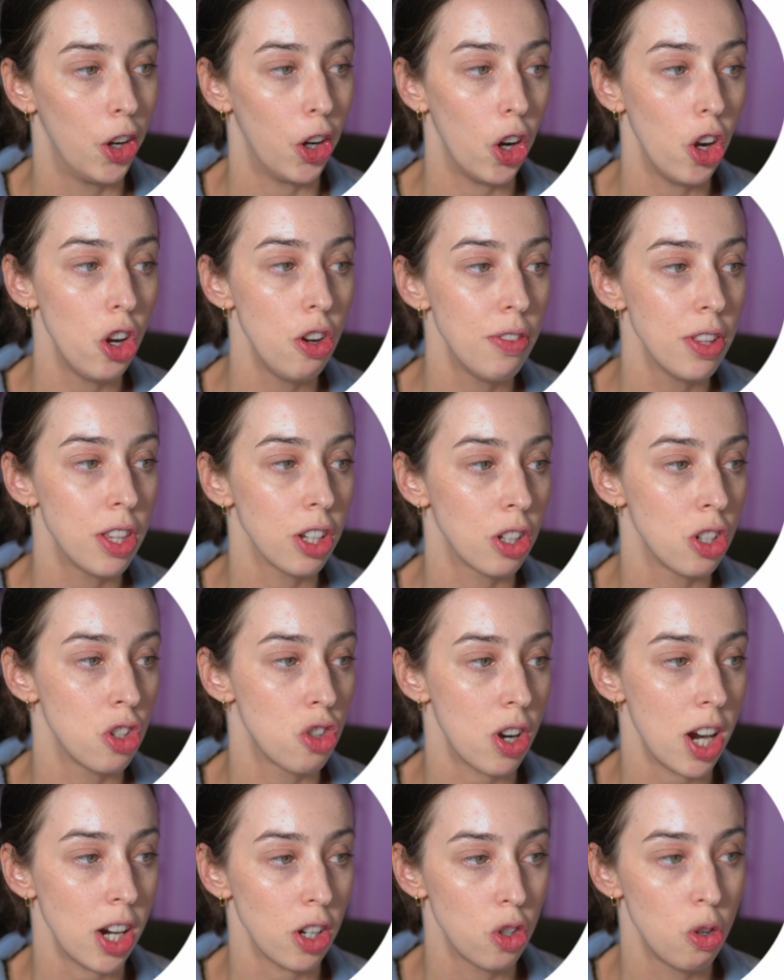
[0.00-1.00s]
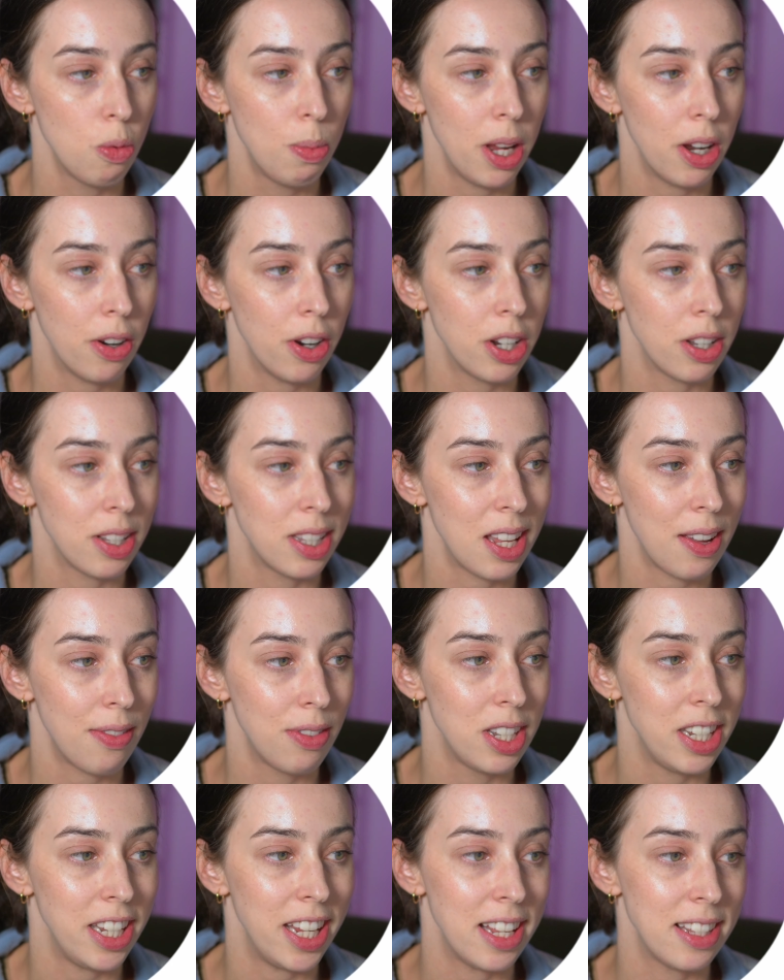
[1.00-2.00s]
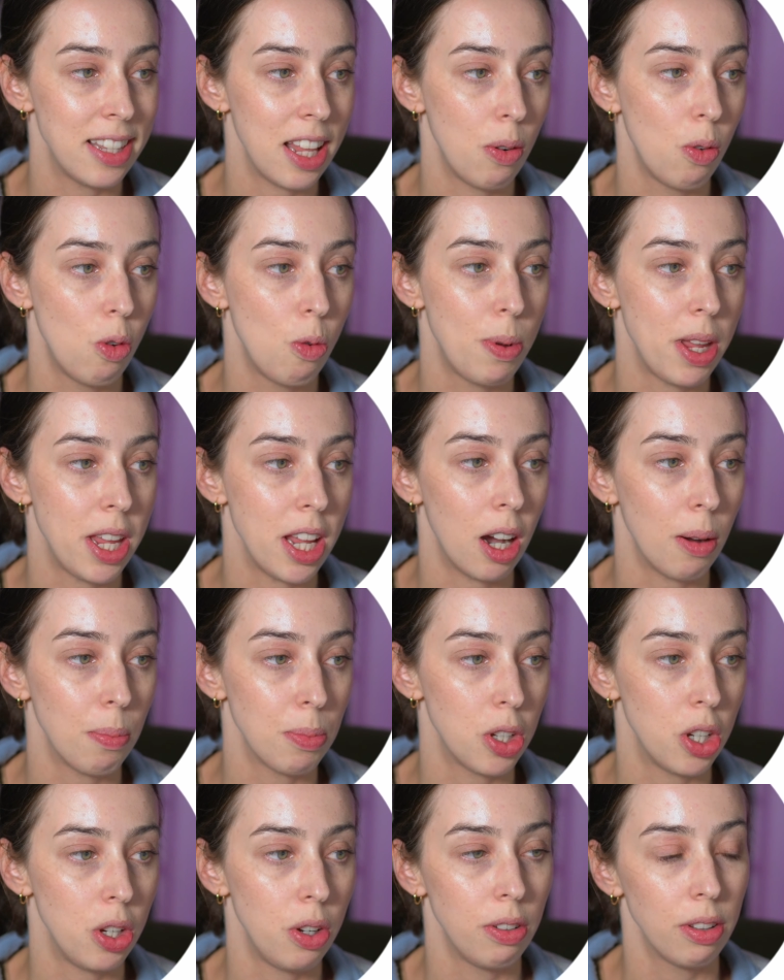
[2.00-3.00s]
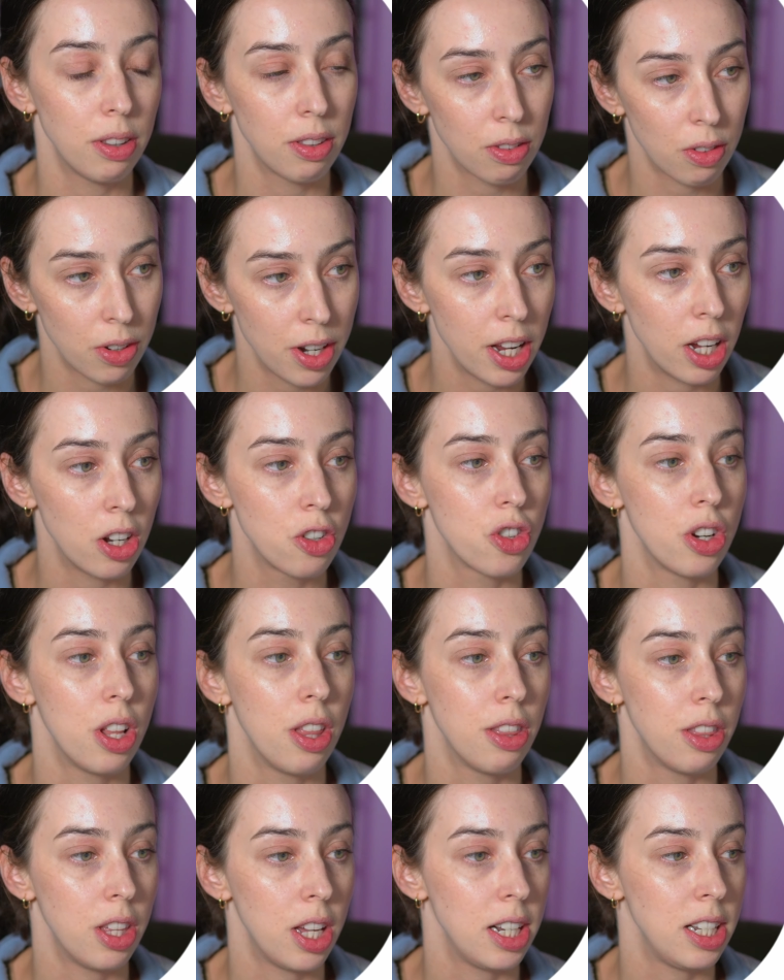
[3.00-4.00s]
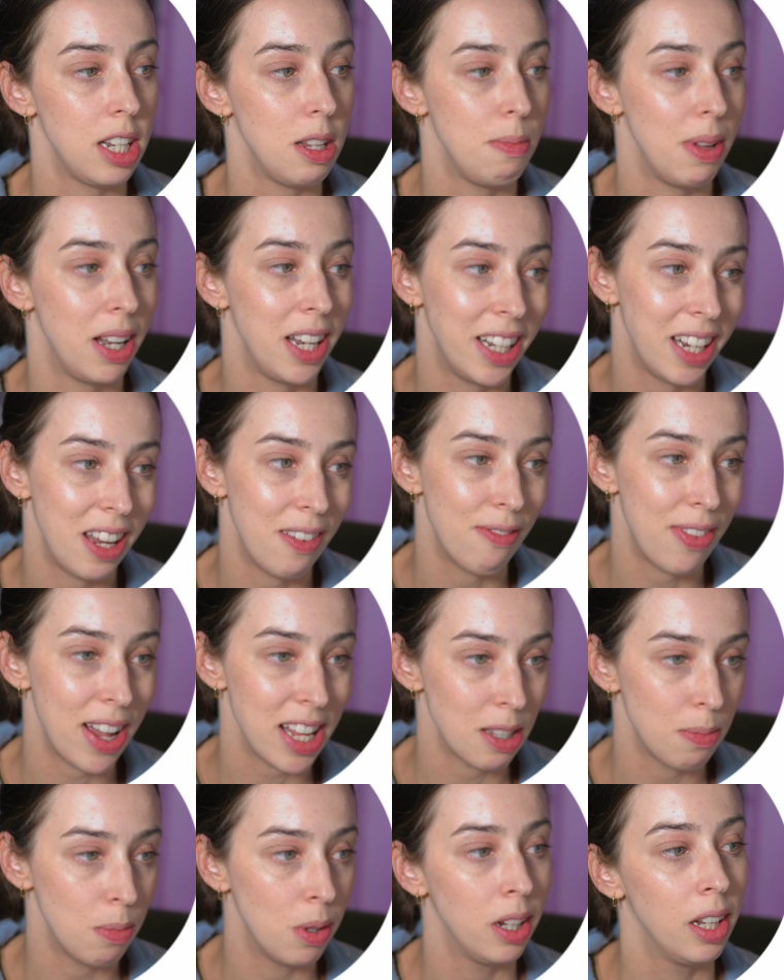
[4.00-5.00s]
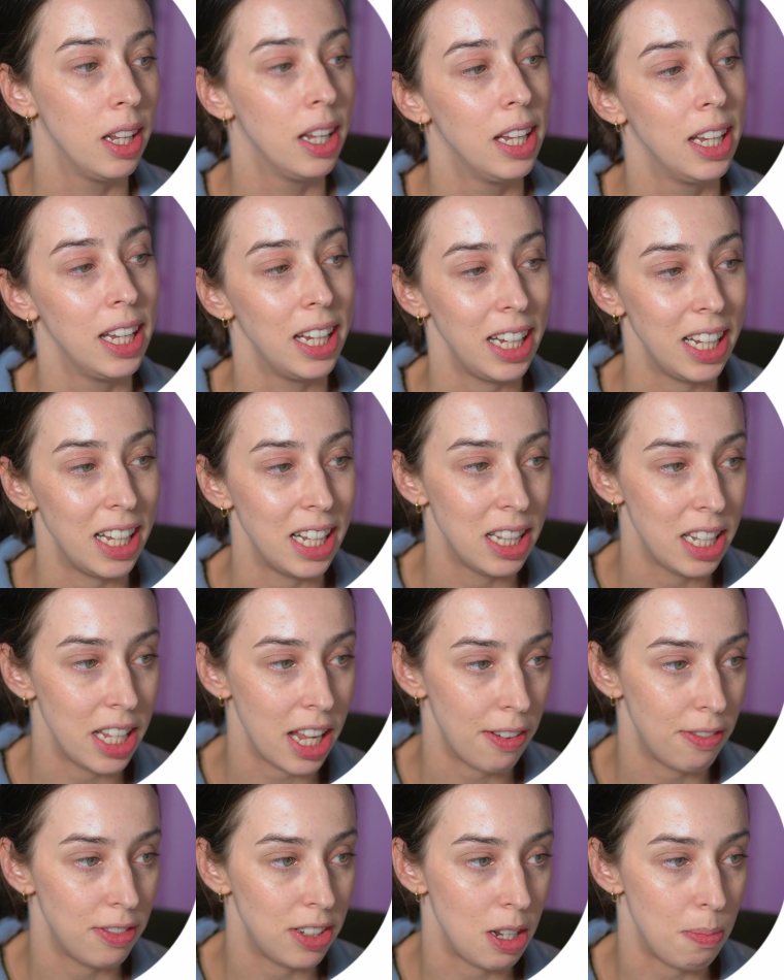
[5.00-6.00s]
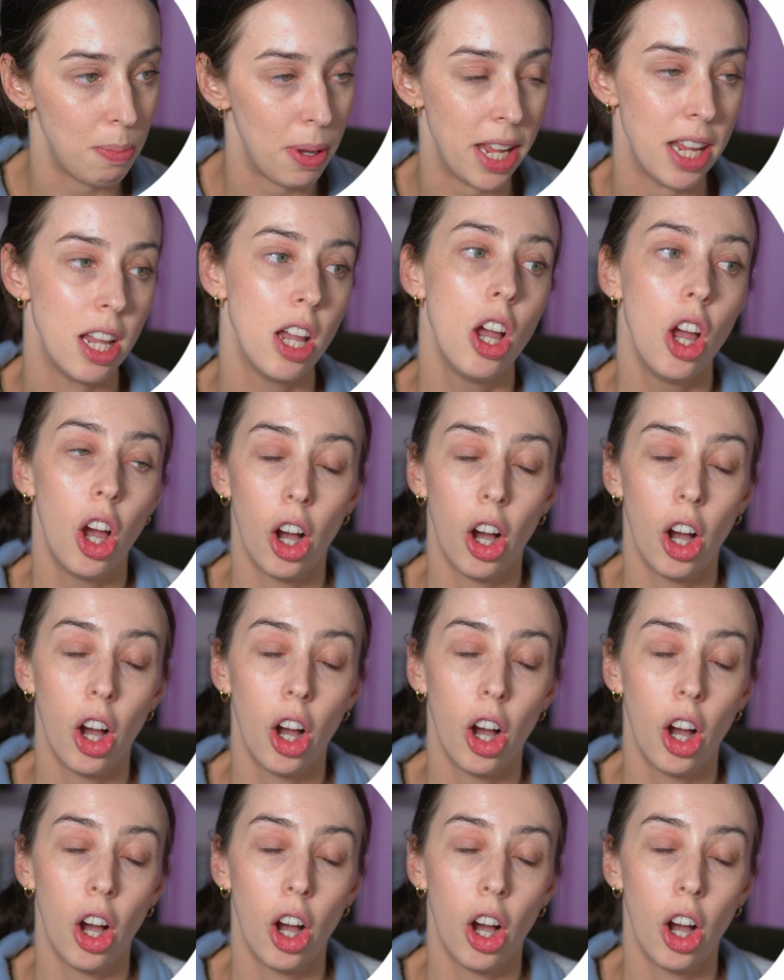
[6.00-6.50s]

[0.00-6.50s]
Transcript: Over the contractual period of seven years, there will be up to 330 million investment in the FDP.